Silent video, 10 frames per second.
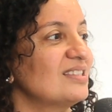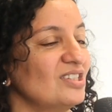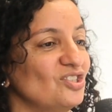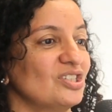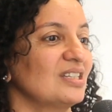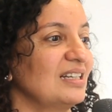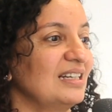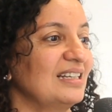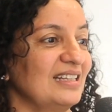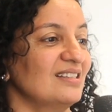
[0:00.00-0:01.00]
It's
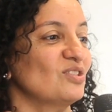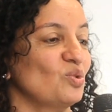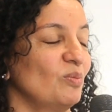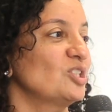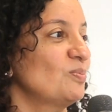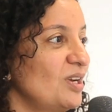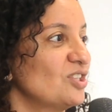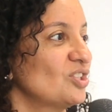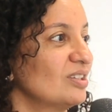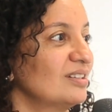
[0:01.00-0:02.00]
digital. There's so much
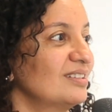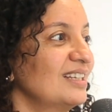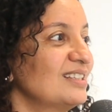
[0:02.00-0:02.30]
pressure.